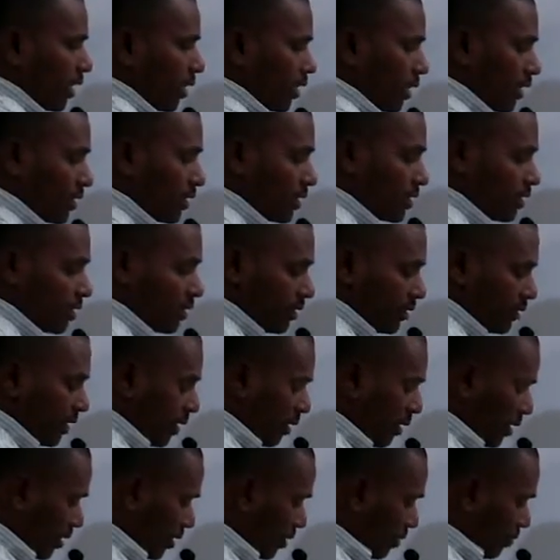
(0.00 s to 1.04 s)
the,
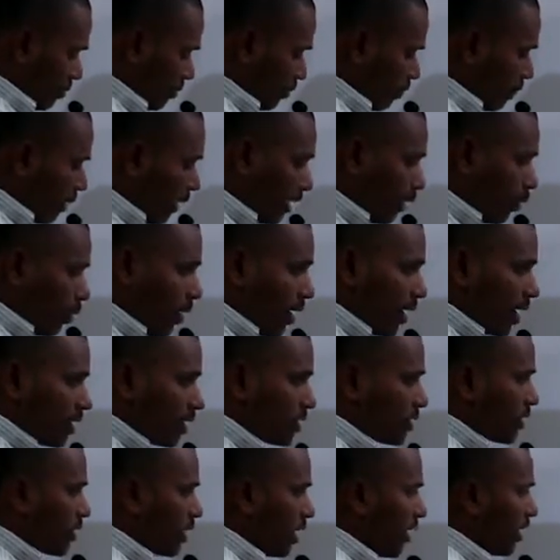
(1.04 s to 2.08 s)
the milkman
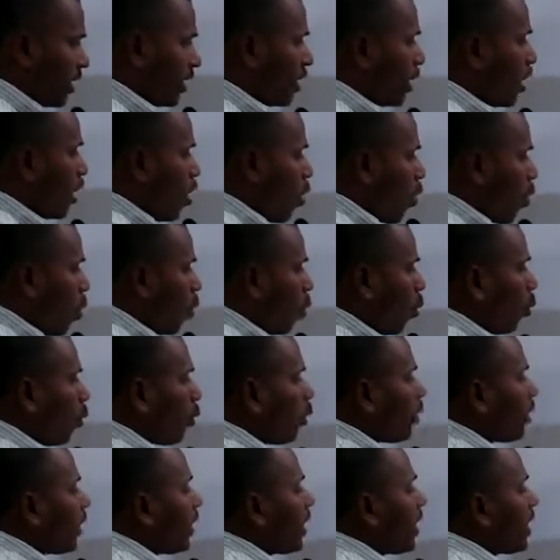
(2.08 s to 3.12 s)
is selling
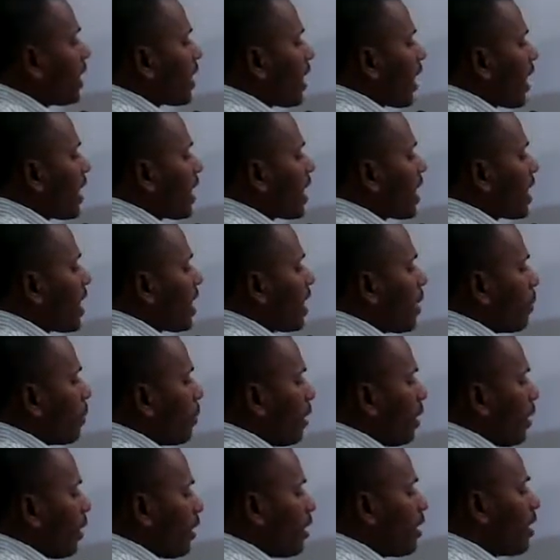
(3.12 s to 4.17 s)
only 900
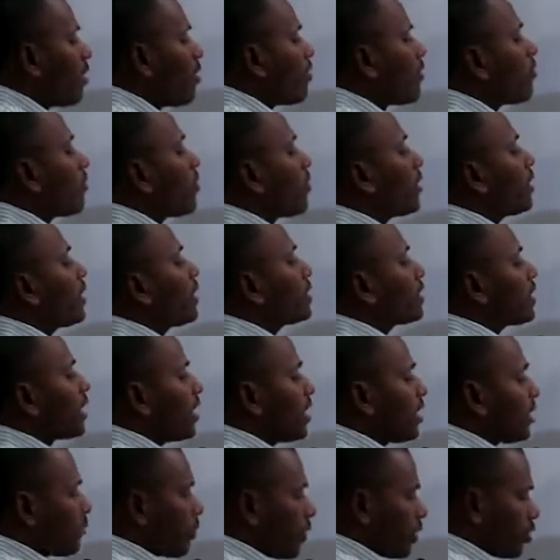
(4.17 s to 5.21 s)
ml for the
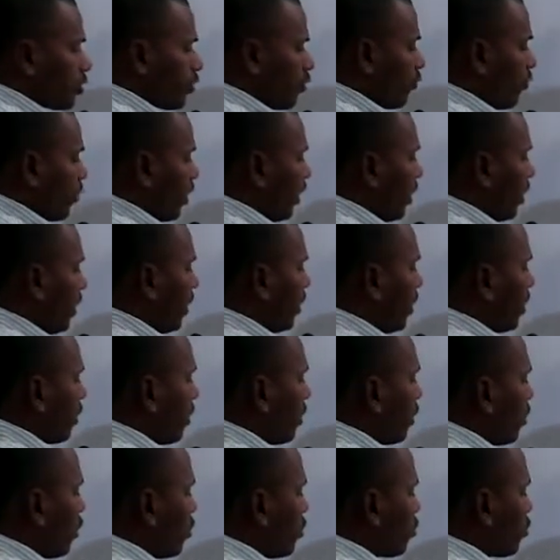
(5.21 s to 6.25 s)
selling price of 1 liter.
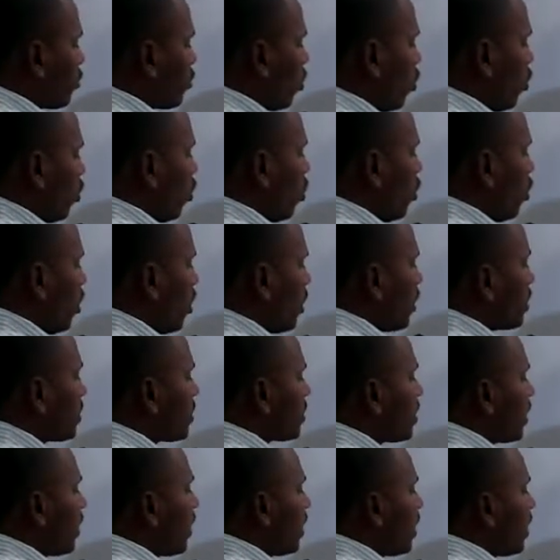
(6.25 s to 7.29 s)
So,
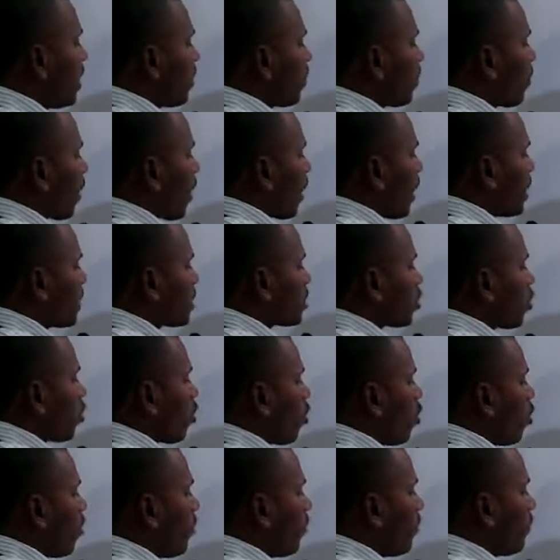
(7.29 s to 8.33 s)
selling price
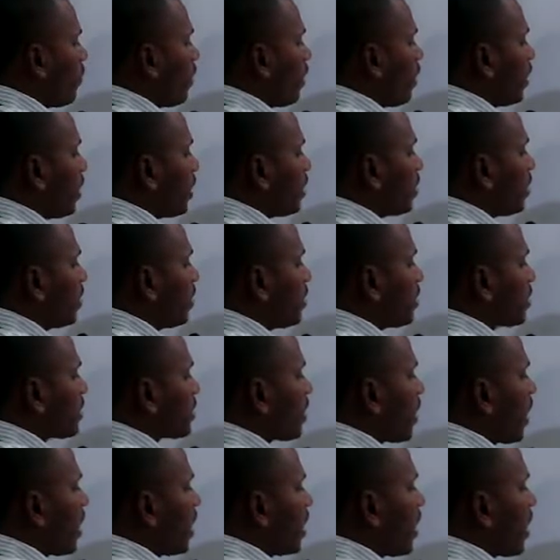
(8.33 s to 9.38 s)
of this
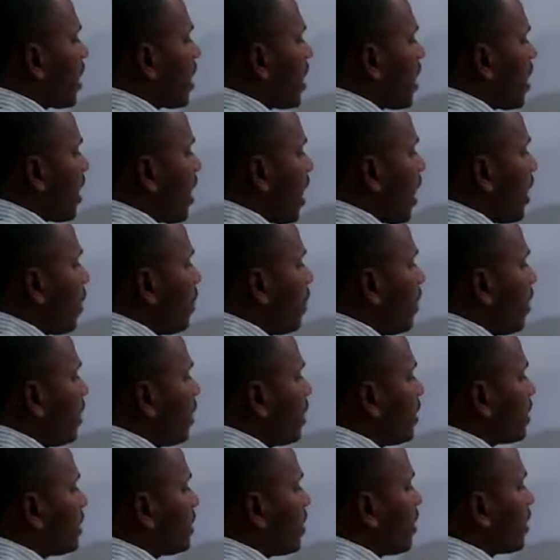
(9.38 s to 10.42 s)
900 ml
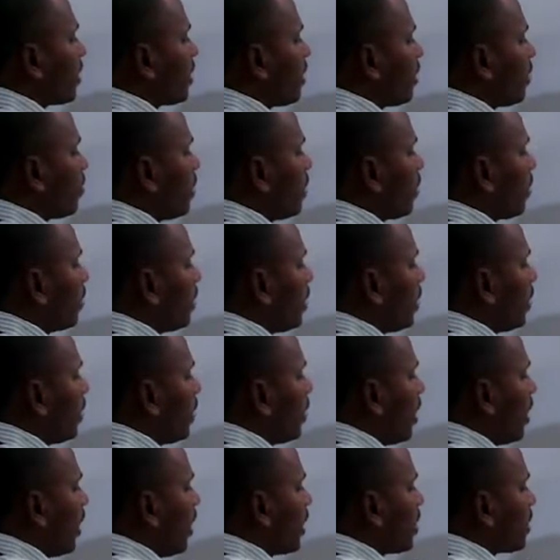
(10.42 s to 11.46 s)
is nothing but
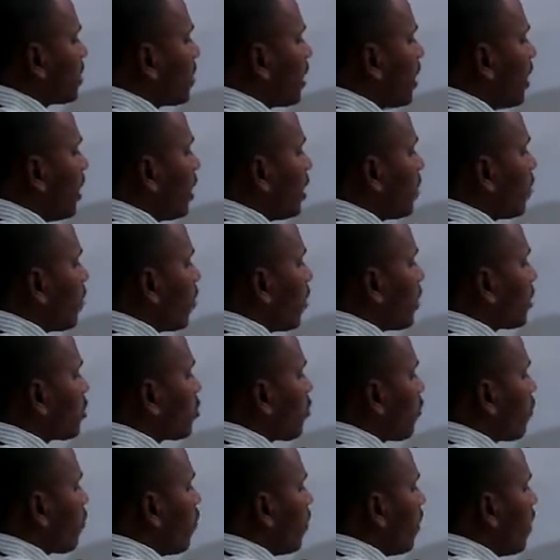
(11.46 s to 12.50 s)
the selling price
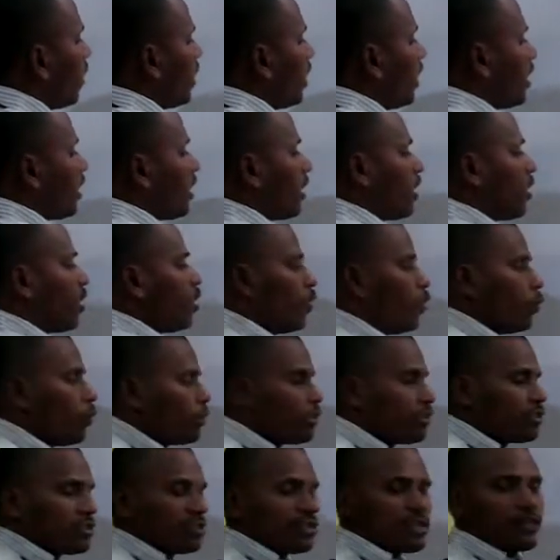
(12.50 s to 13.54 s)
of 1 liter
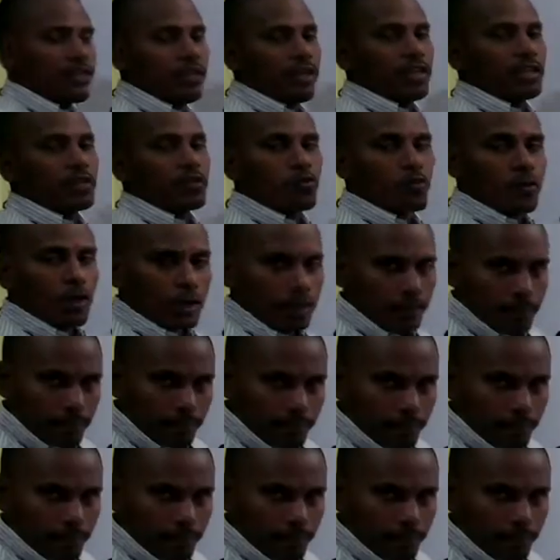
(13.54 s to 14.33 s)
which is given as 12